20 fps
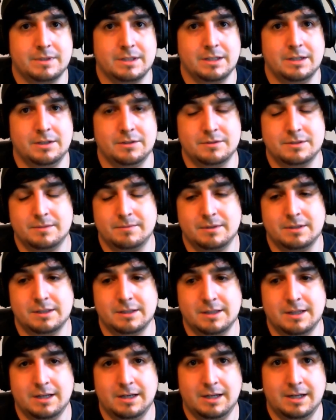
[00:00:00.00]
you know, something like
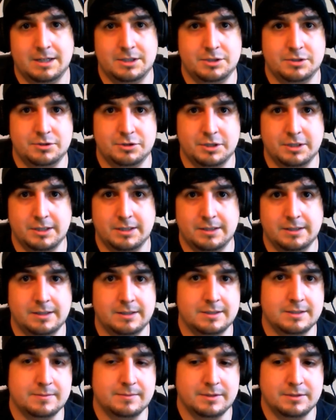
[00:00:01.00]
that. @ShootJinkyDink
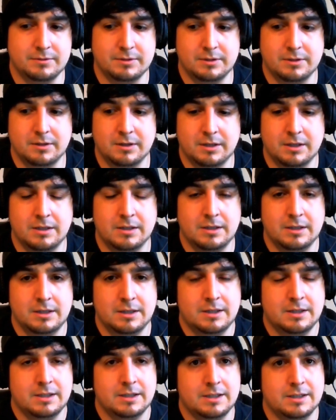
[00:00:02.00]
is my Twitter.
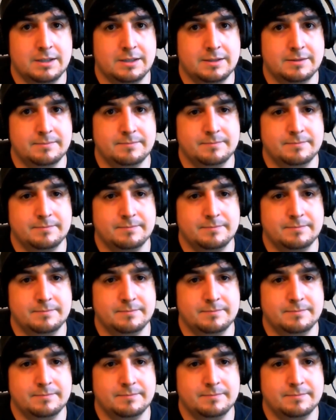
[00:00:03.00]
Um,